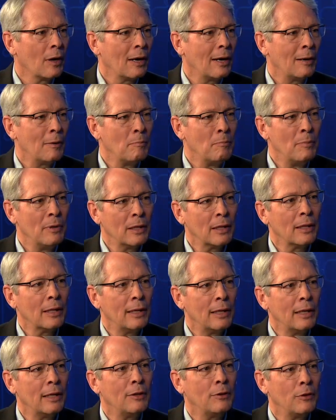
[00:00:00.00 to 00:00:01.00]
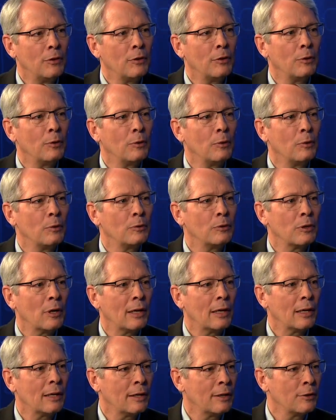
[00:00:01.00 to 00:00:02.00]
ability to try
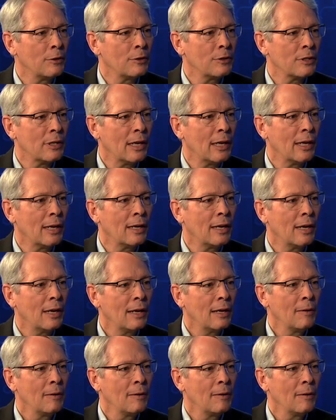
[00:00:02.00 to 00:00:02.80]
to understand